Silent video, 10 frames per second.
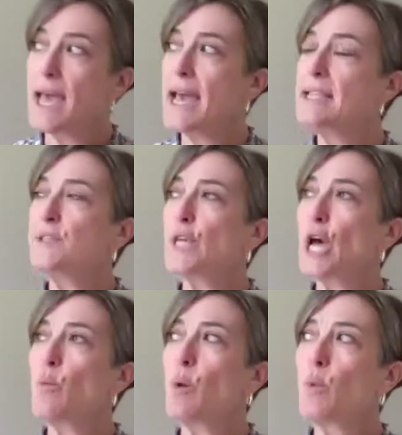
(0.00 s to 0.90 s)
And
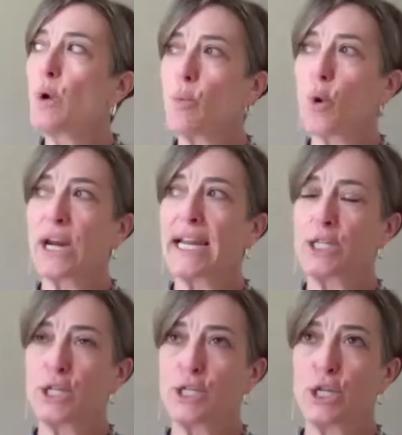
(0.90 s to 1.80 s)
so what we're working
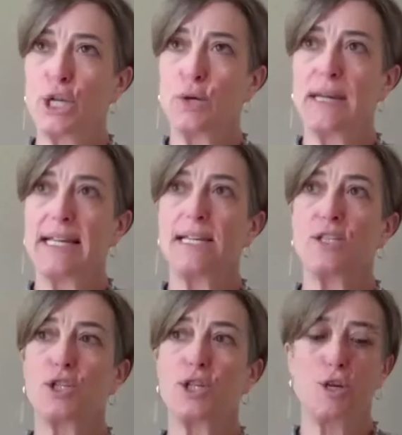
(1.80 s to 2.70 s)
to do
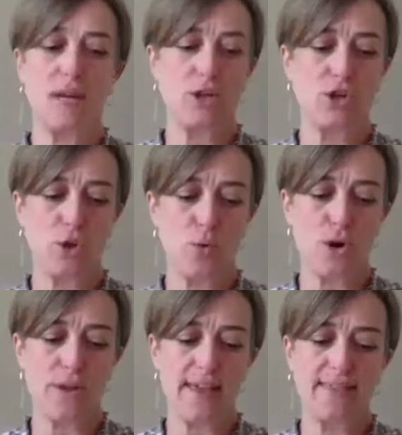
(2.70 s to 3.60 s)
is to
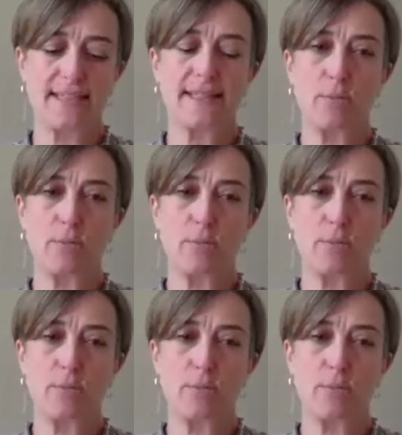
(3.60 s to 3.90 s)
ensure that this